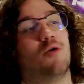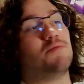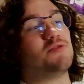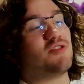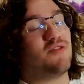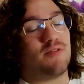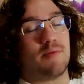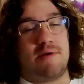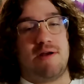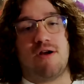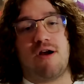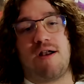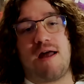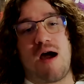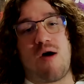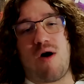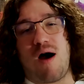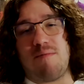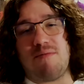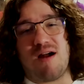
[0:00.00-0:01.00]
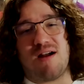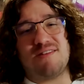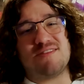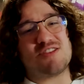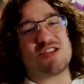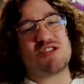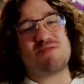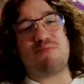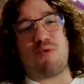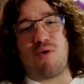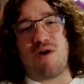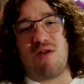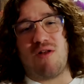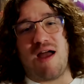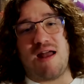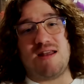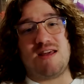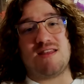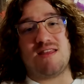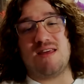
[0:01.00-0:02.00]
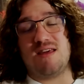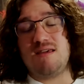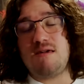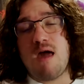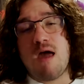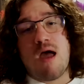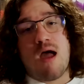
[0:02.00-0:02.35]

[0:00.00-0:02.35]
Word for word: So from here on out, I'm not going to spoil anything.